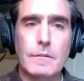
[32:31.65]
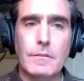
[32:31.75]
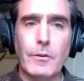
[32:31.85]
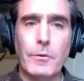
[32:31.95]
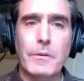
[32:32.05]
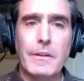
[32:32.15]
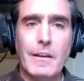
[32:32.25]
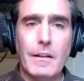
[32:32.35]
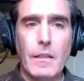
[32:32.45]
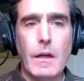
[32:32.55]
So
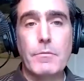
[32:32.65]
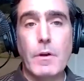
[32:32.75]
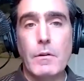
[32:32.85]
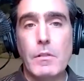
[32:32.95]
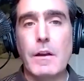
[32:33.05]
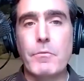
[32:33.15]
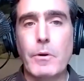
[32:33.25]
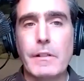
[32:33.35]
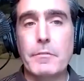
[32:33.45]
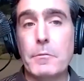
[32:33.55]
a lot of
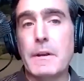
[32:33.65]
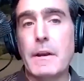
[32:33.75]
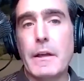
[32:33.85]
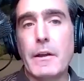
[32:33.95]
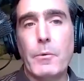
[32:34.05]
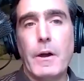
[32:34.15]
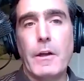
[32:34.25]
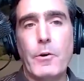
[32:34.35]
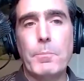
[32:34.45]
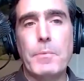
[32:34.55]
work left to be done. I
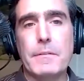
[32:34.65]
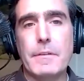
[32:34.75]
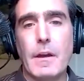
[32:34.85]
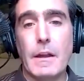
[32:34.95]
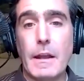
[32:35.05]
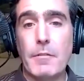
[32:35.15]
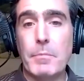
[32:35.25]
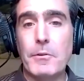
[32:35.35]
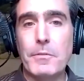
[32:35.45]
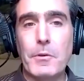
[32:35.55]
hope that I can have
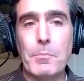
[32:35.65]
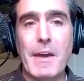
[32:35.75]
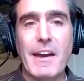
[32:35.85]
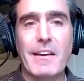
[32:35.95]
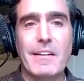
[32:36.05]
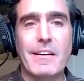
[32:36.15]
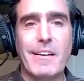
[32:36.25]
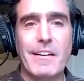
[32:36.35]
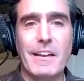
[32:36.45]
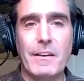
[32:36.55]
both of you back,
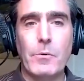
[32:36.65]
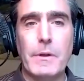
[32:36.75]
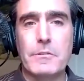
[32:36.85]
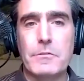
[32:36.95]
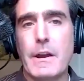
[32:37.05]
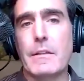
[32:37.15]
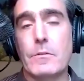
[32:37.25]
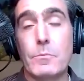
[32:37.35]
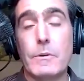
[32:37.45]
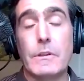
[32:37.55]
and so we can track
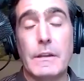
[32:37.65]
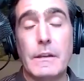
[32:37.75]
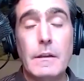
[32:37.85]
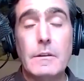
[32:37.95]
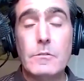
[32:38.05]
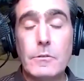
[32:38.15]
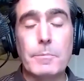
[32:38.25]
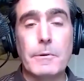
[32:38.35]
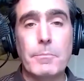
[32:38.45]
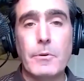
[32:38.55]
this really
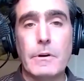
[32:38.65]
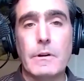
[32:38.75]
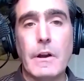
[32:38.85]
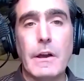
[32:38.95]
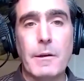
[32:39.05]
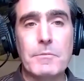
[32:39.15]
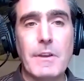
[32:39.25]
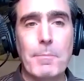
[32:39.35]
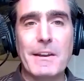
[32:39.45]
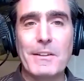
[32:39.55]
super important
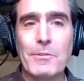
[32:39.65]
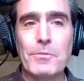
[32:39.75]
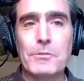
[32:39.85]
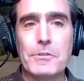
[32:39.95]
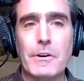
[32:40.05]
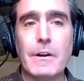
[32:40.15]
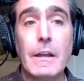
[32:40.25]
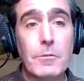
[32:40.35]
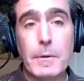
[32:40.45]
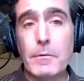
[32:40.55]
topic in the future.
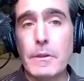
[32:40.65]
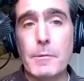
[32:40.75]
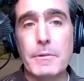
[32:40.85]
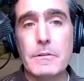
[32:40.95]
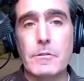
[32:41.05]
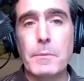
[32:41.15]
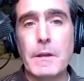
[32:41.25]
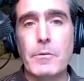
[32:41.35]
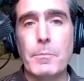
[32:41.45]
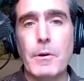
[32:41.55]
It's been really a pleasure
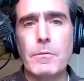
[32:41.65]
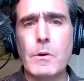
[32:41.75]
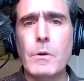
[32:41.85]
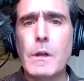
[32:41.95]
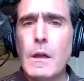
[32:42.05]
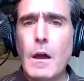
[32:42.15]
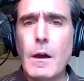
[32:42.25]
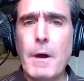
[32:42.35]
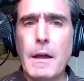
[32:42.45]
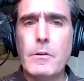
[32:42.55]
speaking with both of you.
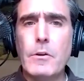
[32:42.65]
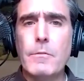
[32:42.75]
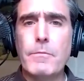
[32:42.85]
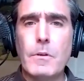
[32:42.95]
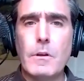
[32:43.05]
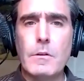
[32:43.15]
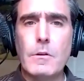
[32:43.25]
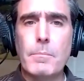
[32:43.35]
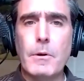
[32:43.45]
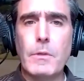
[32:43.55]
I don't know if you're
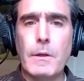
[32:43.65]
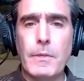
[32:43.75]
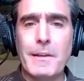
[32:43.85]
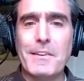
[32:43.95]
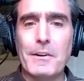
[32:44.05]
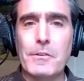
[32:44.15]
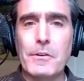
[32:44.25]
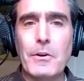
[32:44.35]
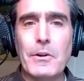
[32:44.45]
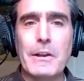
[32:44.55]
both, I think Dr.
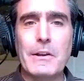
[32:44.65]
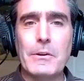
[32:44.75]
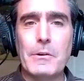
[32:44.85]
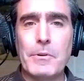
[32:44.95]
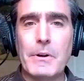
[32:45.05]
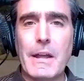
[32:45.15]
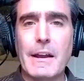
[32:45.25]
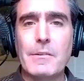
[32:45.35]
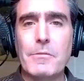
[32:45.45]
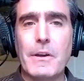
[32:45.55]
Nicola, I know you're pretty
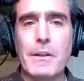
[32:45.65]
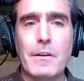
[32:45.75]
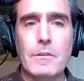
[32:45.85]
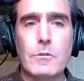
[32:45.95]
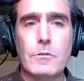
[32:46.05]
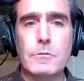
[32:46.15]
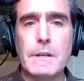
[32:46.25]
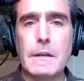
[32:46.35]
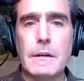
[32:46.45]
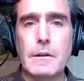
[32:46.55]
active on social
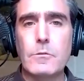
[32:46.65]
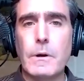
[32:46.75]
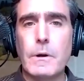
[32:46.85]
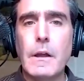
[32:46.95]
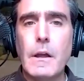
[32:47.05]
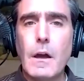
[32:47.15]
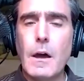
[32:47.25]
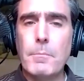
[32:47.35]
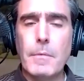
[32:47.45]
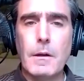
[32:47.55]
media and elsewhere.
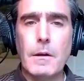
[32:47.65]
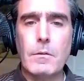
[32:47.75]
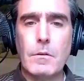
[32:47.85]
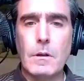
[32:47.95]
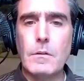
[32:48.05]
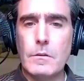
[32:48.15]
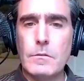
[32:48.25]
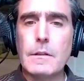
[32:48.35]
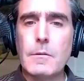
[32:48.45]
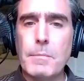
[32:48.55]
Is
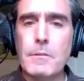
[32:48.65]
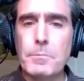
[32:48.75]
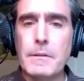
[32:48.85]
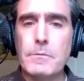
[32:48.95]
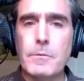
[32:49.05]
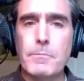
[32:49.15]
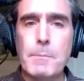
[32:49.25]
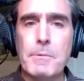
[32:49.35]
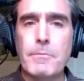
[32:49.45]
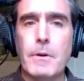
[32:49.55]
that the best place for
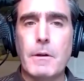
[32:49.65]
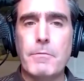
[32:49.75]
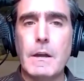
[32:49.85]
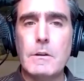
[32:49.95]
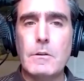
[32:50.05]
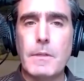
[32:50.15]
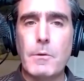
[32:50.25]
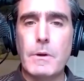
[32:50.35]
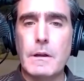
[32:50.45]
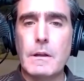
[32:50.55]
people to find you if they
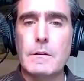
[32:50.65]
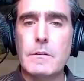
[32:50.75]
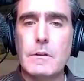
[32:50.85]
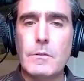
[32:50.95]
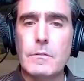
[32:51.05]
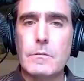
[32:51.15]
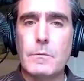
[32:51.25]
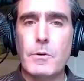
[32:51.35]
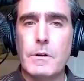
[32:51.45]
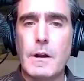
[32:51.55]
want to continue this
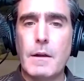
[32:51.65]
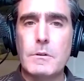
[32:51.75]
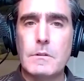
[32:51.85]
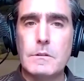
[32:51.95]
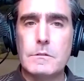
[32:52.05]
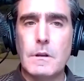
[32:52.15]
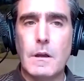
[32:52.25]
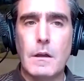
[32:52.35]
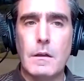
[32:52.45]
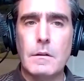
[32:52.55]
important conversation?
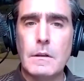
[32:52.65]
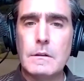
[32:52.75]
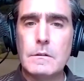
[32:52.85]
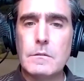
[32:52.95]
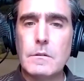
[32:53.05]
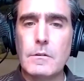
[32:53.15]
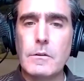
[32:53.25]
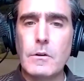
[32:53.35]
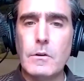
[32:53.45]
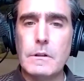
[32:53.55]
Dr.
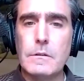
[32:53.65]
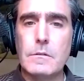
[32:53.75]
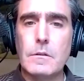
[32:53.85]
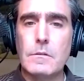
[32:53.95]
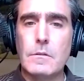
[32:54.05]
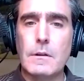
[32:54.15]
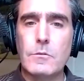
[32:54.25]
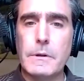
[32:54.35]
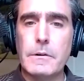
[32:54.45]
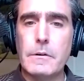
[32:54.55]
Nicola, is that
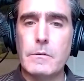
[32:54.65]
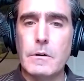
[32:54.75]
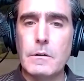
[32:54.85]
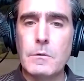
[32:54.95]
Twitter or?